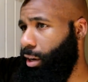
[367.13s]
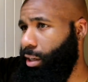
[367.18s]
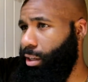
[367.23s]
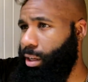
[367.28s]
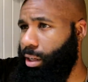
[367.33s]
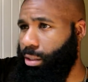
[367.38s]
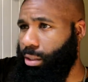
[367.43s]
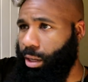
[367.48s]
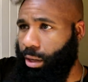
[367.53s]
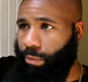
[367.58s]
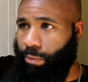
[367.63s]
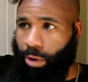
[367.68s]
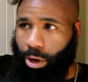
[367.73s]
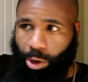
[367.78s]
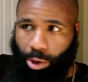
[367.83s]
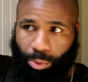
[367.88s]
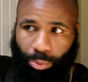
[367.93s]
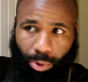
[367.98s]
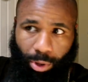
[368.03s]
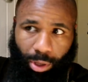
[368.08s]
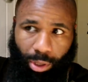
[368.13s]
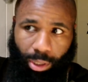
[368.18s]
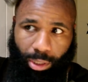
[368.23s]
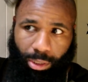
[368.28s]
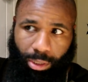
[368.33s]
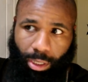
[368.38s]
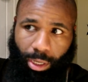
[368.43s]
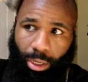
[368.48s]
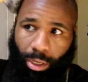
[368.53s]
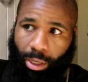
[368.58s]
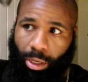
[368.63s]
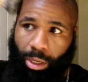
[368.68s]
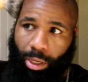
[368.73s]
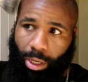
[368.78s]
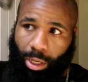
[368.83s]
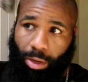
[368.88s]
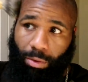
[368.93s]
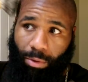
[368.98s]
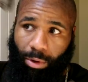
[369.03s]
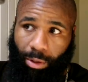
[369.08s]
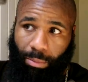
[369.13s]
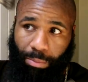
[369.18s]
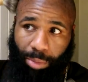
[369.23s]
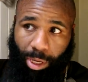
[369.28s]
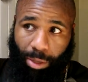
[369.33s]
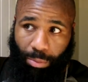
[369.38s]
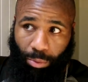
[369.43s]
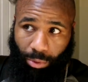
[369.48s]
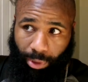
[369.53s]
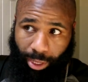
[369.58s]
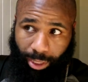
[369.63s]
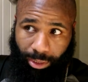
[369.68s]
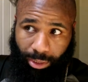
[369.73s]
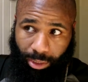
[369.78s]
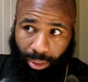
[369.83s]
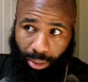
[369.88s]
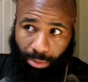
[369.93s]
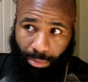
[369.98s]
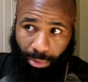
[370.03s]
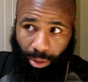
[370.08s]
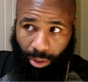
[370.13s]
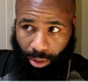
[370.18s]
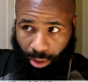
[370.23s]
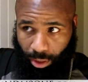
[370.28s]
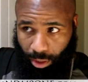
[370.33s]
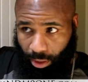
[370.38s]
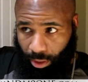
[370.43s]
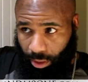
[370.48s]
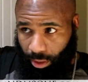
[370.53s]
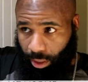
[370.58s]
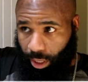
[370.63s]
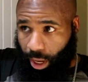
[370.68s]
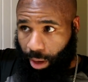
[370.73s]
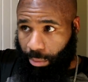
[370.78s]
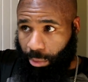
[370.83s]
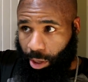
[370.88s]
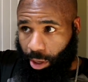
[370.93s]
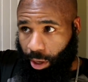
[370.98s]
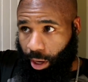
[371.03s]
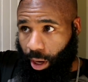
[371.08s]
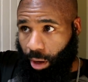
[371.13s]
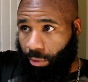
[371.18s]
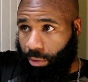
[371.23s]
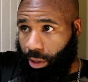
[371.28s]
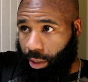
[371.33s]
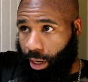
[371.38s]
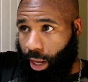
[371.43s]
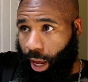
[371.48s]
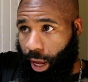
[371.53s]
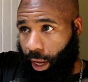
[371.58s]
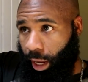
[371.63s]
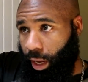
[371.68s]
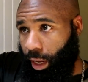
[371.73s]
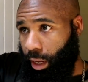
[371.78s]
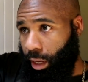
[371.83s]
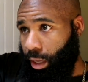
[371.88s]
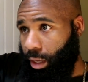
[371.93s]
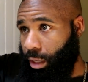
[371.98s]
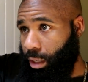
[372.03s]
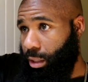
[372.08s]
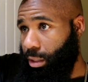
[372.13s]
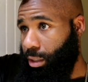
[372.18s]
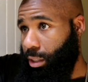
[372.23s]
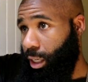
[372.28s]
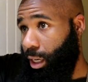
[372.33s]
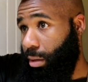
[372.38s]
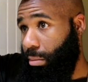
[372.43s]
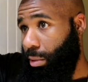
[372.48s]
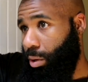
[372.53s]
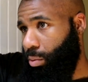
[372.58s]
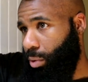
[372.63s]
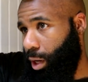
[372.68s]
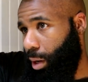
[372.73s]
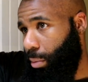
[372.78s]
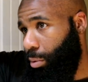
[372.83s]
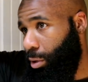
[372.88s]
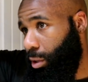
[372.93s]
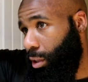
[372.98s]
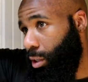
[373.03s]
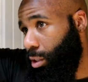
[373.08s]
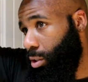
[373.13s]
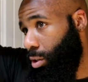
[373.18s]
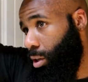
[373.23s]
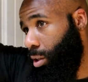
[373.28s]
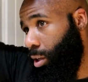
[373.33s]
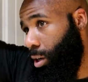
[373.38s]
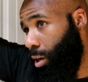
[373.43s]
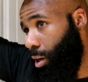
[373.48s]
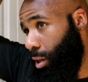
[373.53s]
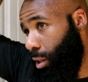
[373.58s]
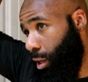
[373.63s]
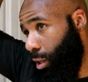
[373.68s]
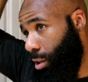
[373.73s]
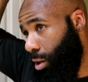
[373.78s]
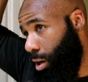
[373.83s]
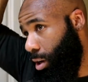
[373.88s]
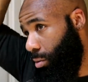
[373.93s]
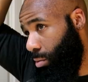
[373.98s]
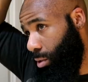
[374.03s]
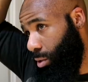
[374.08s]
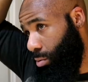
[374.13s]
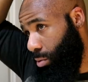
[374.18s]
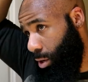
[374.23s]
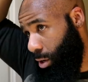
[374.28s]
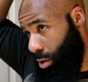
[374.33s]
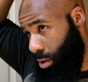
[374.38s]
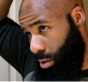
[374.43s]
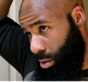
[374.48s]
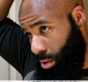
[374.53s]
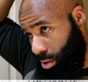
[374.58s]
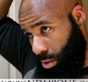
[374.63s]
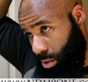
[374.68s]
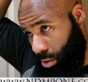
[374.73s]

and it does look very realistic. Even people that see me damn near every day see me when I put this on there and they thought it was real.